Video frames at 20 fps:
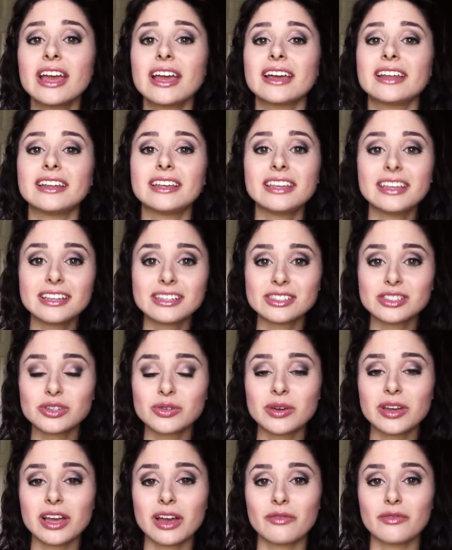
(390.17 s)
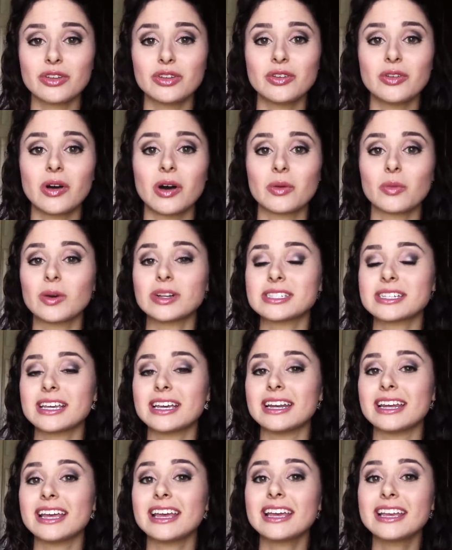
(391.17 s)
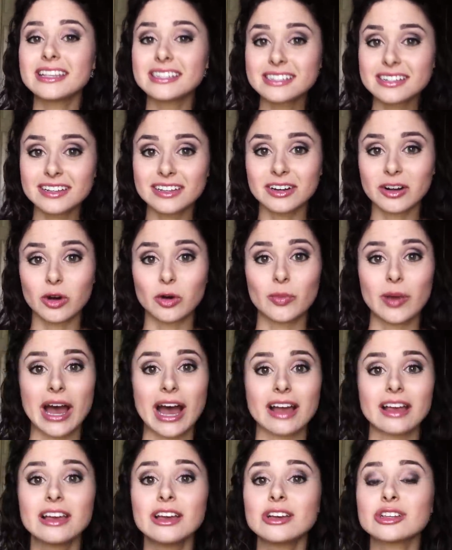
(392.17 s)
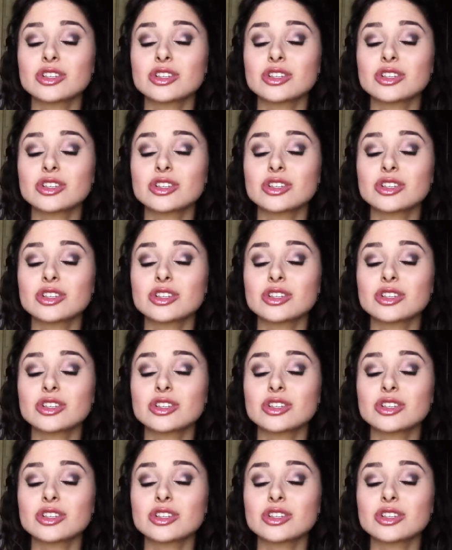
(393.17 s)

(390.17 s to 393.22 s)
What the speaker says: and he is doing a video on what's in his clinical bag.